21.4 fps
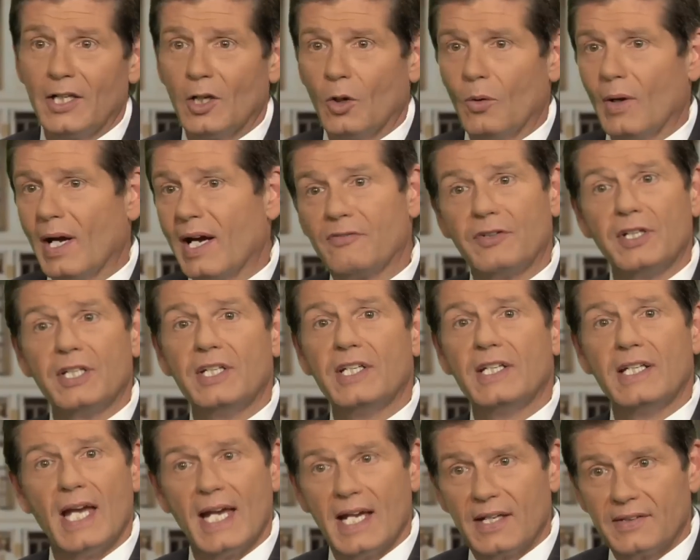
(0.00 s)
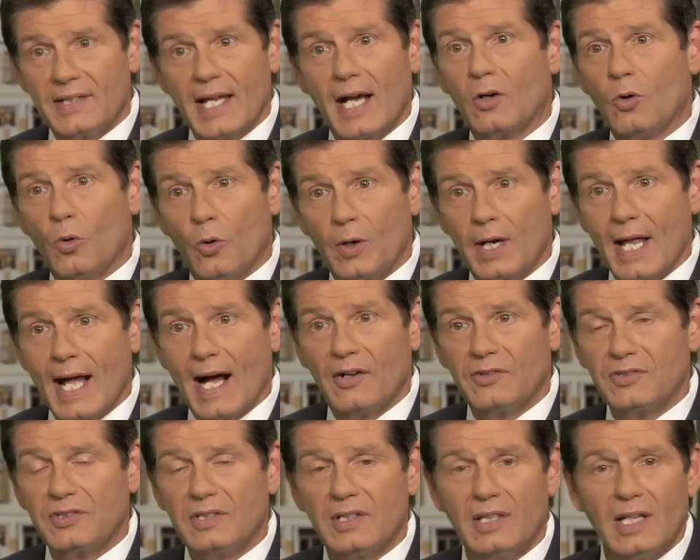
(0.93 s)
know every DA at that
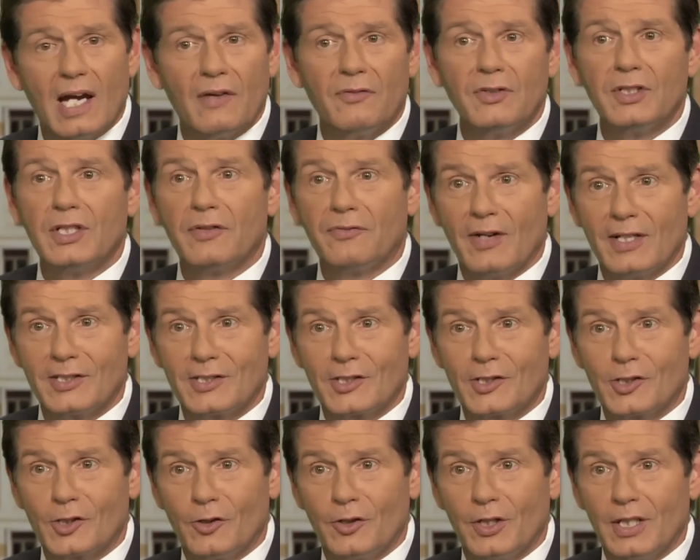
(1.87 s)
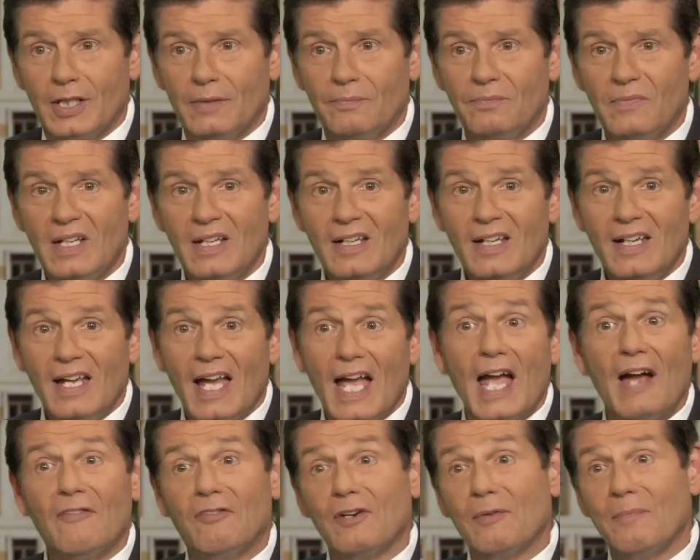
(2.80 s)
courthouse, every defense attorney,
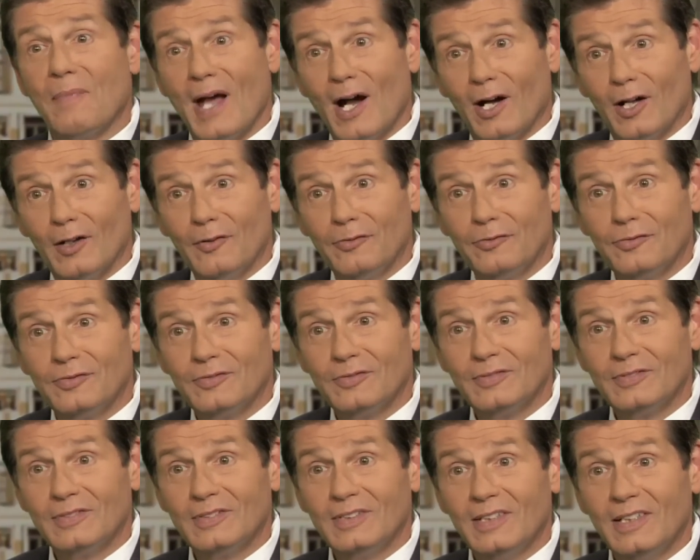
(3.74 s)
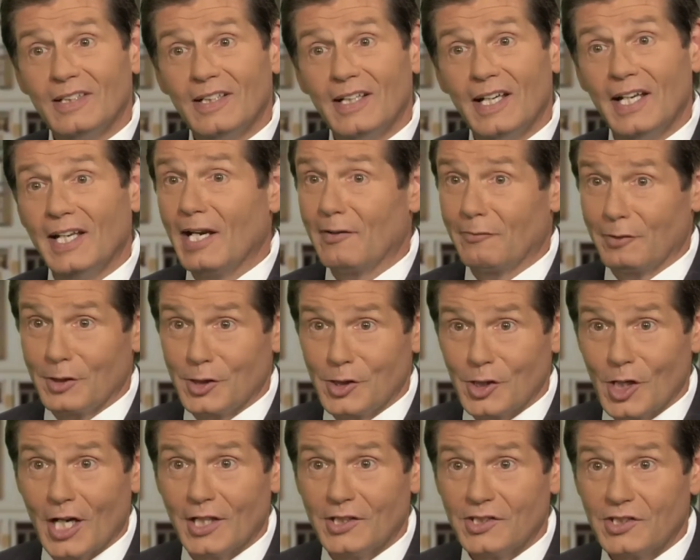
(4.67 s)
every bailiff, and every
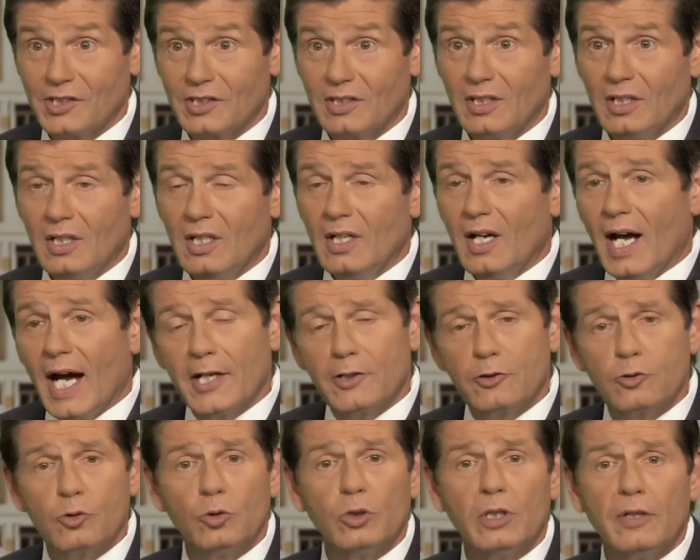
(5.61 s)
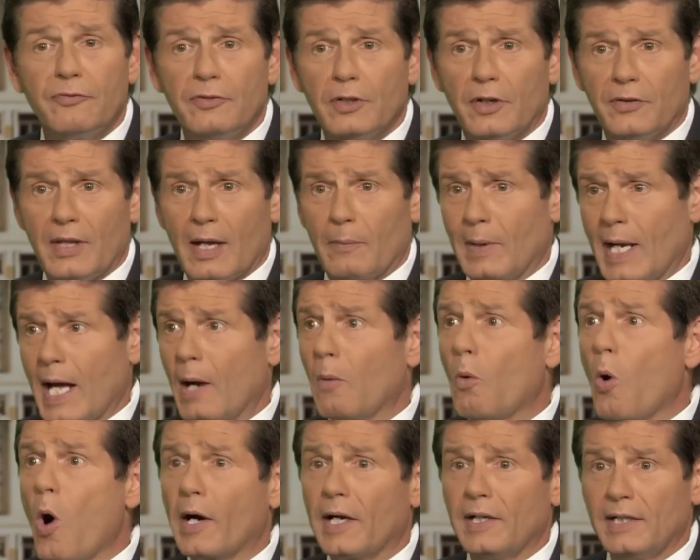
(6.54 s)
judge. I truly feel that when I
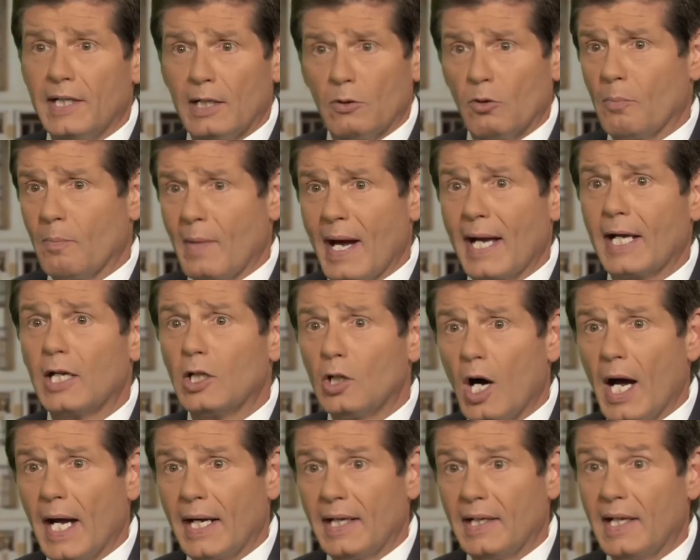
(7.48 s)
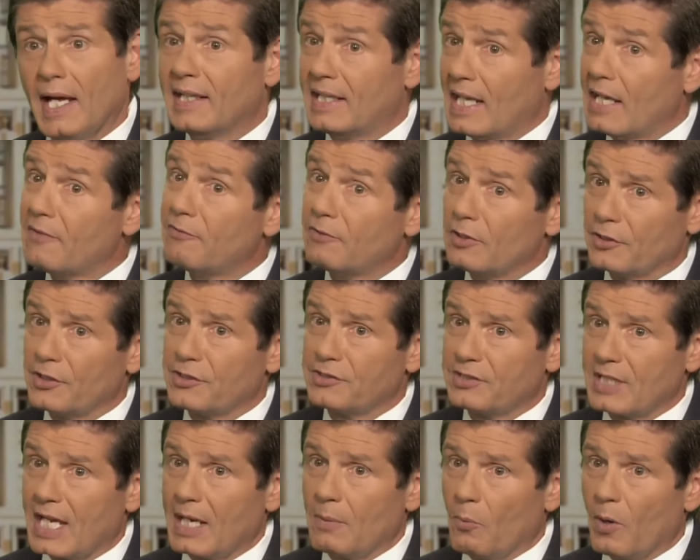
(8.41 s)
walk in there with my client and they feel the
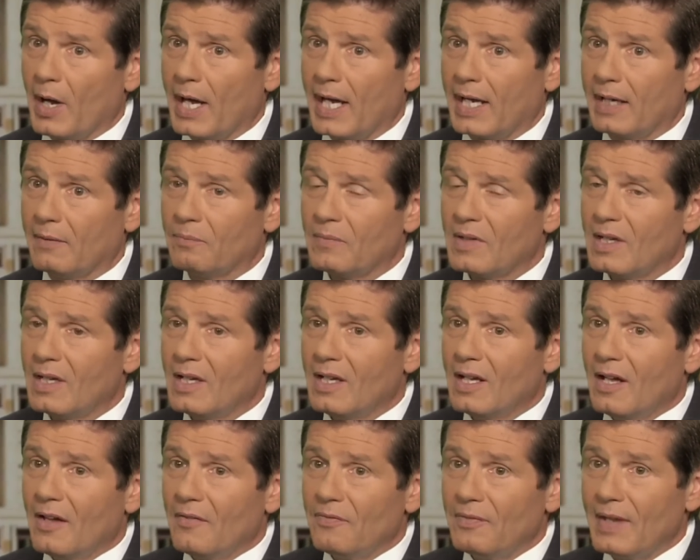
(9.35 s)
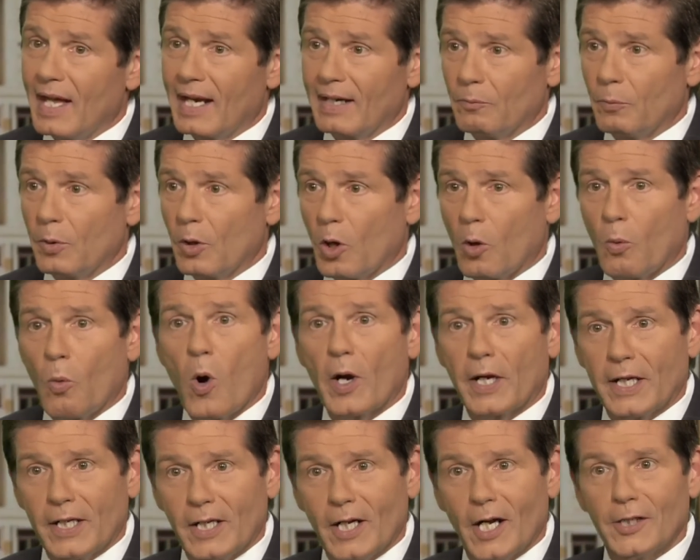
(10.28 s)
same way, that we are
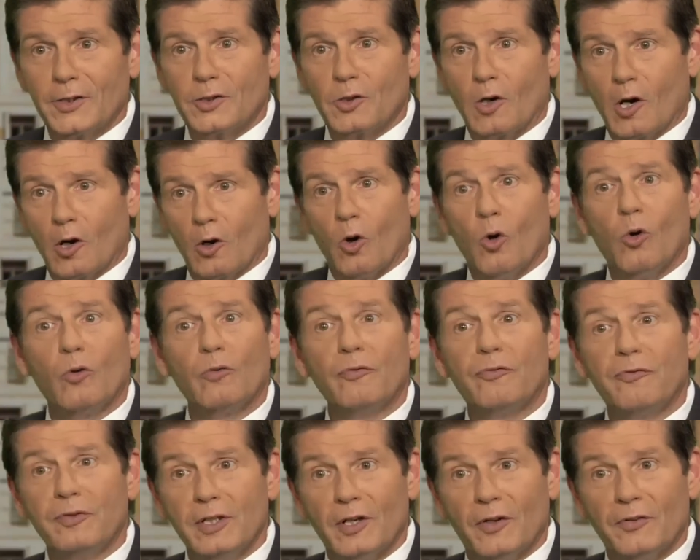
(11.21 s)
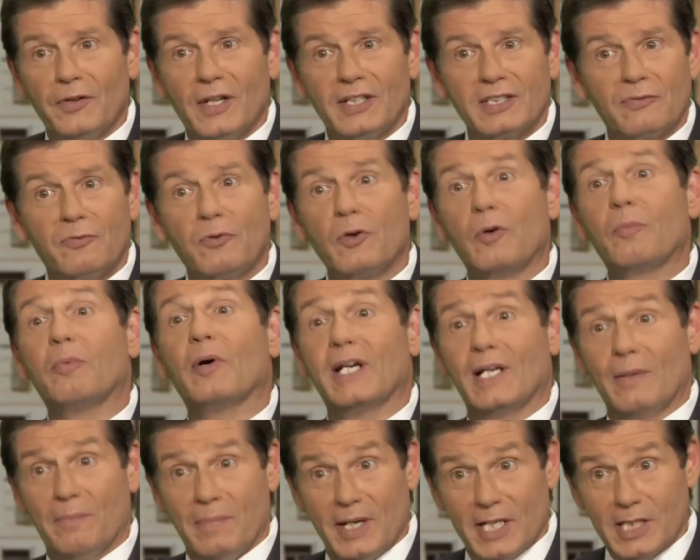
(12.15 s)
walking onto our own field as if we were
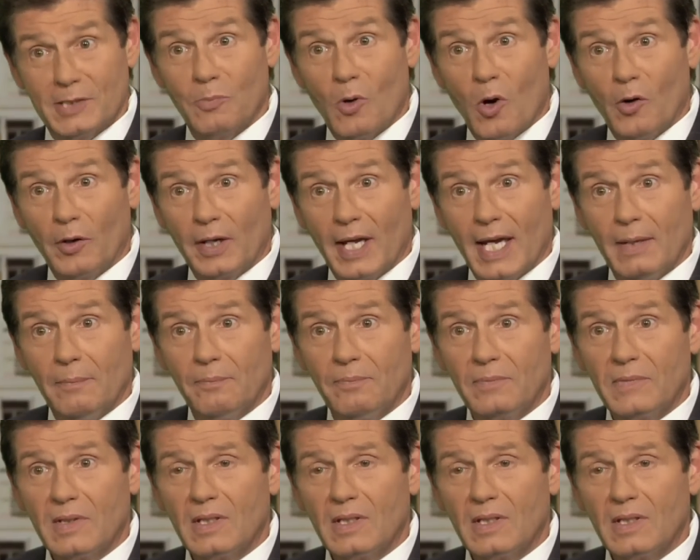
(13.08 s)
playing a baseball game.